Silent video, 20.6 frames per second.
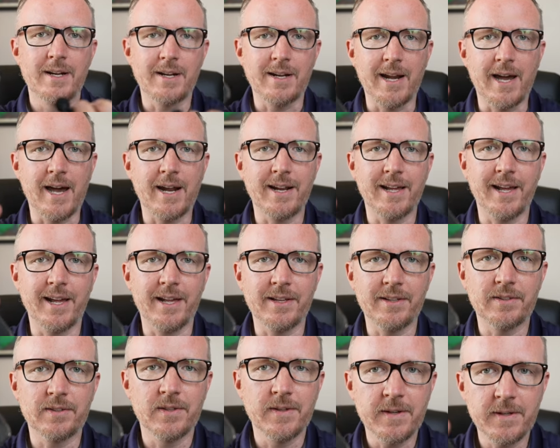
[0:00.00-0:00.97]
not
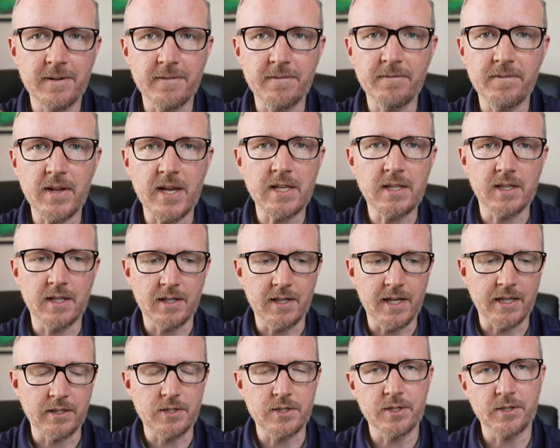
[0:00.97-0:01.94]
as convenient
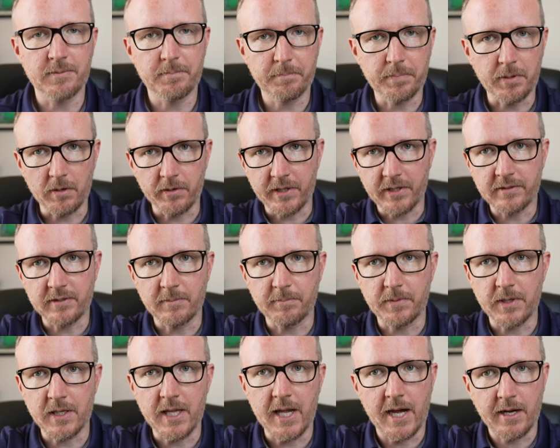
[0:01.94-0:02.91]
as just pulling
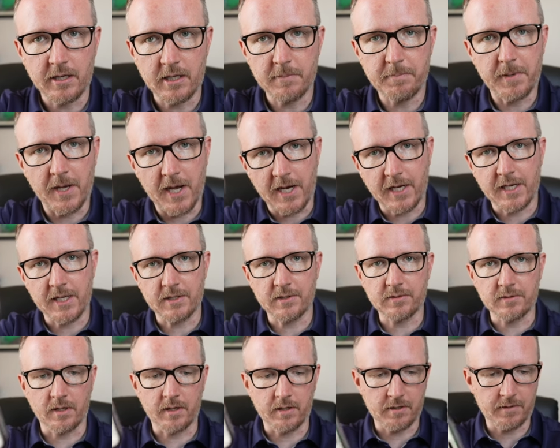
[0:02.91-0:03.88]
something out of your pocket and
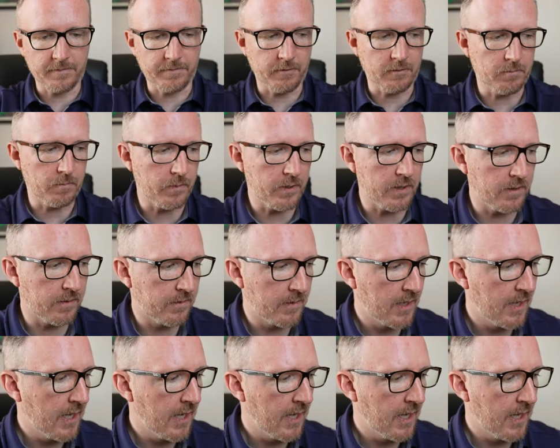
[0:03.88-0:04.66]
starting to film with.